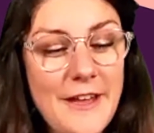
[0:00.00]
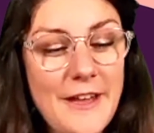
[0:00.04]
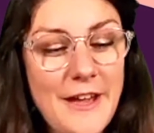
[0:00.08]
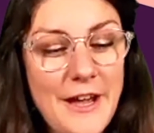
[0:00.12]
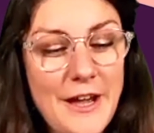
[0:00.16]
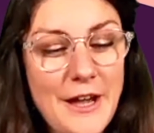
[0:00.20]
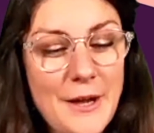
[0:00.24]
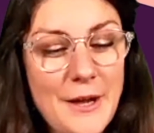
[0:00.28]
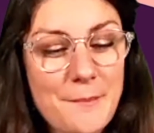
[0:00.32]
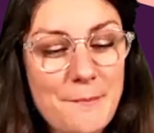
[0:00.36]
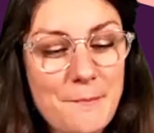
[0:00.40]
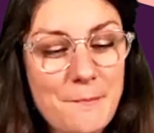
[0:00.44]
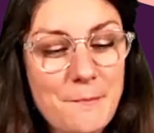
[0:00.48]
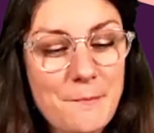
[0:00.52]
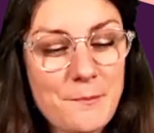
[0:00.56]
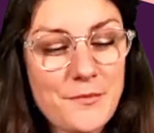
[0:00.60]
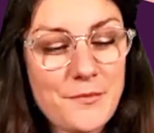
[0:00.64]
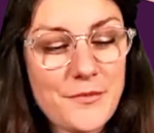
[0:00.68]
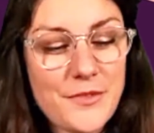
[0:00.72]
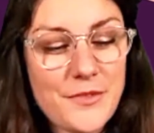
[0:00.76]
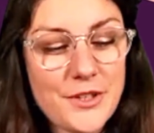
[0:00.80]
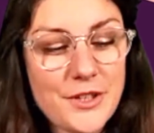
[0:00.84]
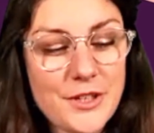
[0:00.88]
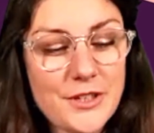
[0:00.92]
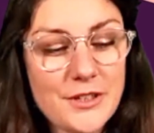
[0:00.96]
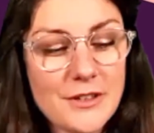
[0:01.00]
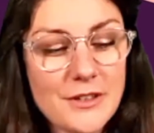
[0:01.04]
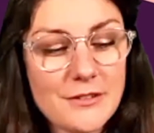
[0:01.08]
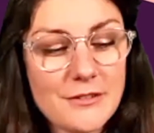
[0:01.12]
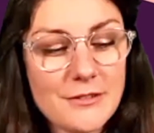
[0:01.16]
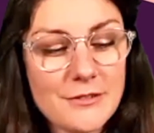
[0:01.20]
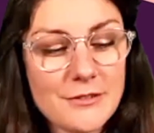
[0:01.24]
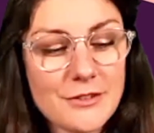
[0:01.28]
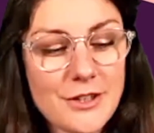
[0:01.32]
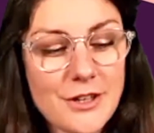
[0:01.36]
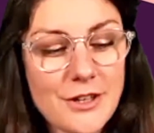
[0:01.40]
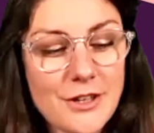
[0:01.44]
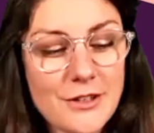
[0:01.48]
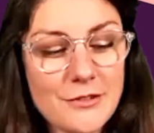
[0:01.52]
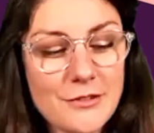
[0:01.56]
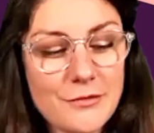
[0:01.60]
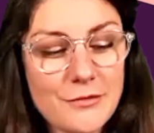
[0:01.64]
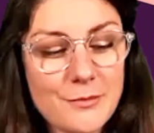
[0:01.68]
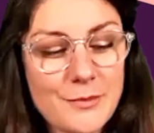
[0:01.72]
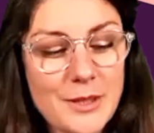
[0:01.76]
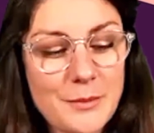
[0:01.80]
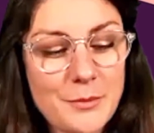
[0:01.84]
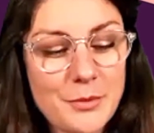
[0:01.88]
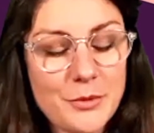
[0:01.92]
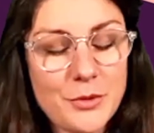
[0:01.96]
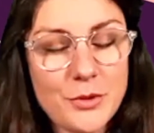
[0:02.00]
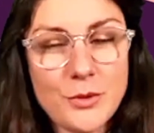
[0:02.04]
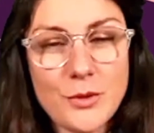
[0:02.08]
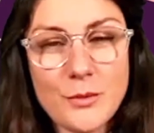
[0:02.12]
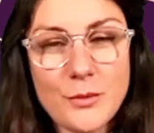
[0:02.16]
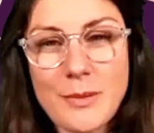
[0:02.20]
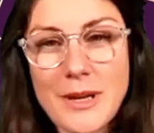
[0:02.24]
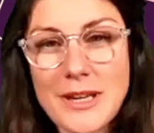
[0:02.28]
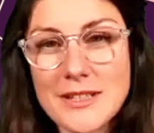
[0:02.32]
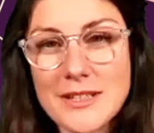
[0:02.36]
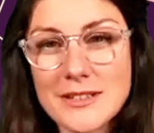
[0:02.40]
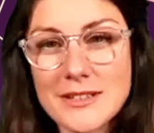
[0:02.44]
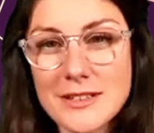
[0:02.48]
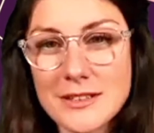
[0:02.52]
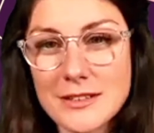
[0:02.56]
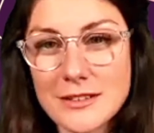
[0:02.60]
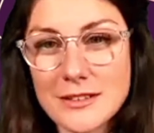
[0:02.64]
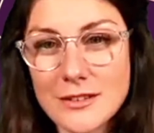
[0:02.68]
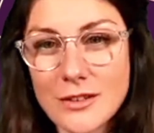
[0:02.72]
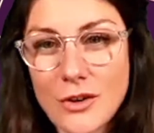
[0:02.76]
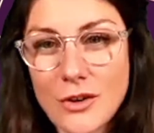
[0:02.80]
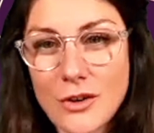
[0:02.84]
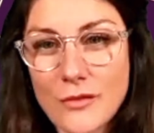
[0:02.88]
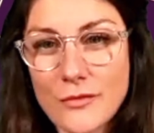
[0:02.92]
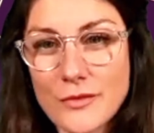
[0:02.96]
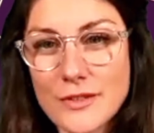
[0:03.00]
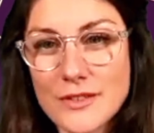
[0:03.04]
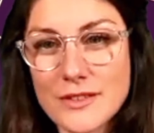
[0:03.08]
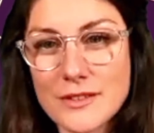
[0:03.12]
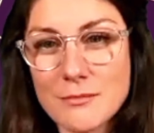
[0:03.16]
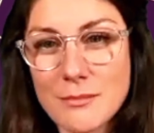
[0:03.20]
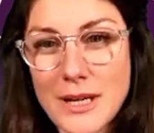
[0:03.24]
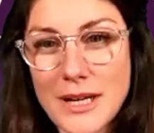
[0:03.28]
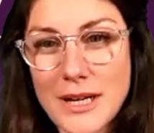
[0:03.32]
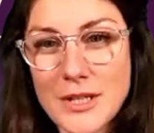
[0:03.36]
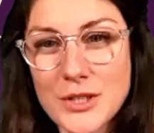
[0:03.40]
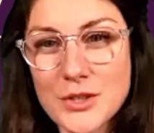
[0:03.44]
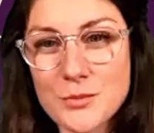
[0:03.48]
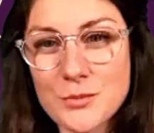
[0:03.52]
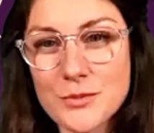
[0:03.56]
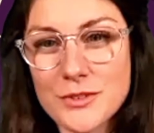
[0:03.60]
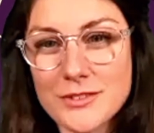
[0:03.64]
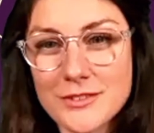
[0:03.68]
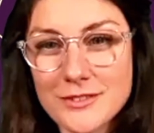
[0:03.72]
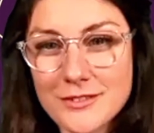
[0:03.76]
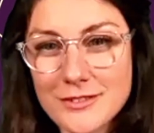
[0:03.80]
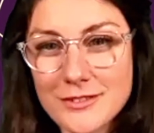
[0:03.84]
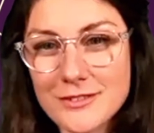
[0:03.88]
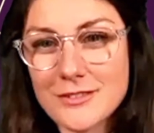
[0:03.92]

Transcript: the kind of people who are based in office and management